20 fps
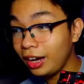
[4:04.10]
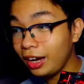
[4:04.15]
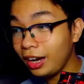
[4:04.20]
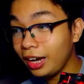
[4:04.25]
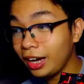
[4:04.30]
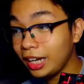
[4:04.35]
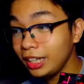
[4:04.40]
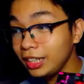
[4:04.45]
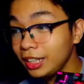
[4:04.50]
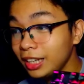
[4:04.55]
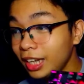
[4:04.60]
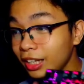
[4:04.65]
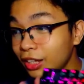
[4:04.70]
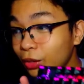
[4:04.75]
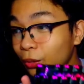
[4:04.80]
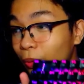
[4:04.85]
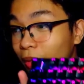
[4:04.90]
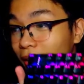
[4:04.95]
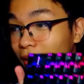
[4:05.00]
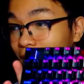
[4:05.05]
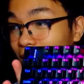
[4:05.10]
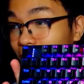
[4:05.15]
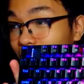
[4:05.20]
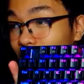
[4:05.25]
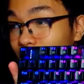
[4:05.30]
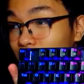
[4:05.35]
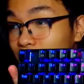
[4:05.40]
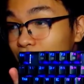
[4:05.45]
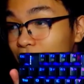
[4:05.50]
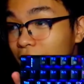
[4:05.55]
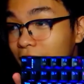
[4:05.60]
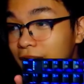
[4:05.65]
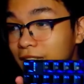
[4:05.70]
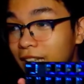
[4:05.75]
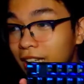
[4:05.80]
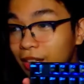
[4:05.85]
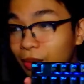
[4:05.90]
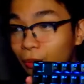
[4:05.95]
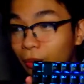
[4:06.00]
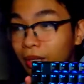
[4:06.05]
I kind of like the way it lit up. You guys
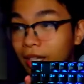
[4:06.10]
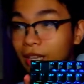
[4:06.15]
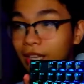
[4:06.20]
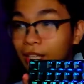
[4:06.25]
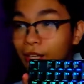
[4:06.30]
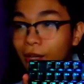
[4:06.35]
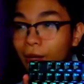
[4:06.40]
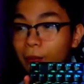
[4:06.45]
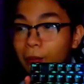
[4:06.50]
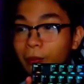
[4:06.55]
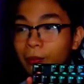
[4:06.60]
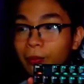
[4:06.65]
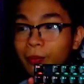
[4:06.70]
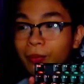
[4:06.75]
like the way it lit up?